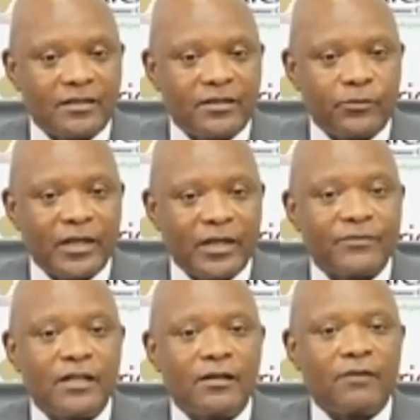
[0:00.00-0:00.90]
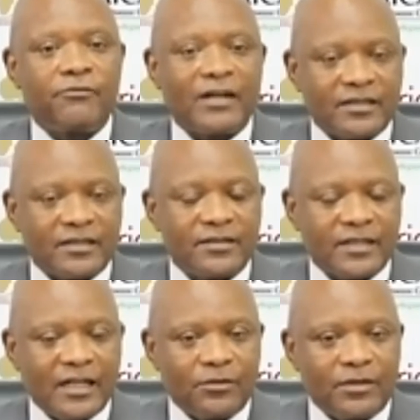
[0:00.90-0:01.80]
we have enough vaccines
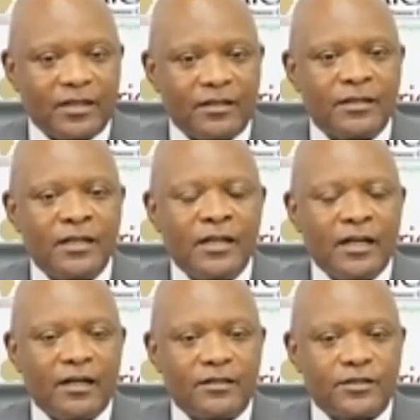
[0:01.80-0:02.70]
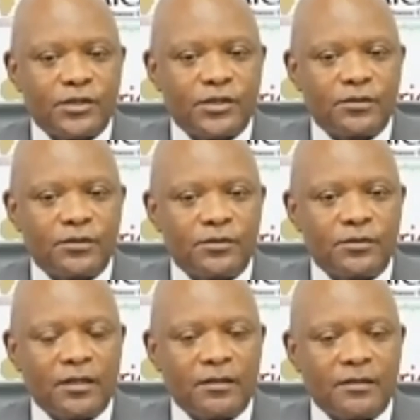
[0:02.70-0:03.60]
out there
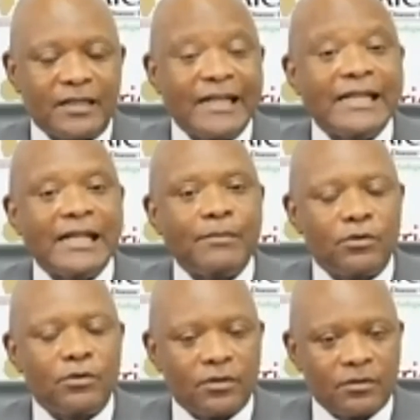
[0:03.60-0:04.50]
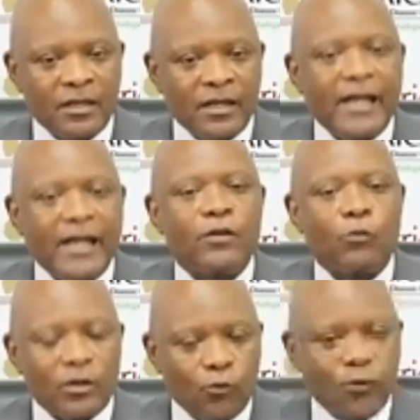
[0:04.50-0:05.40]
to enable
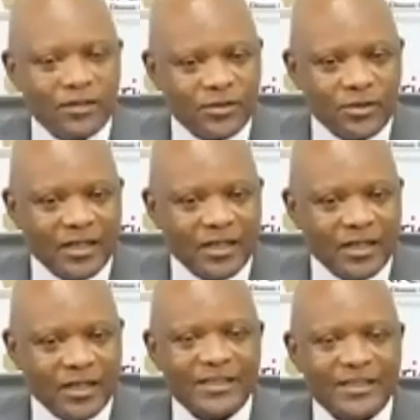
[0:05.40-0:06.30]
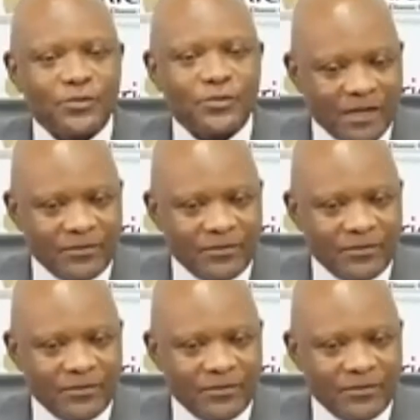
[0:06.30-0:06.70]
anyone who wants to get a vaccine to have it.